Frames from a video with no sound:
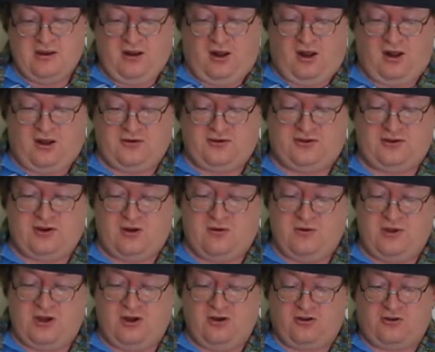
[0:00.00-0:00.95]
Also,
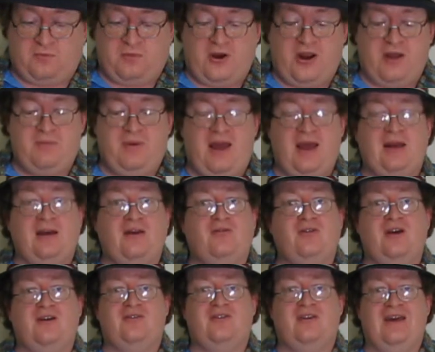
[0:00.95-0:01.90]
when you're spray painting
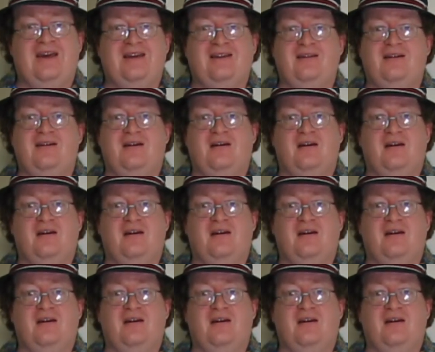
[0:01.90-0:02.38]
this end,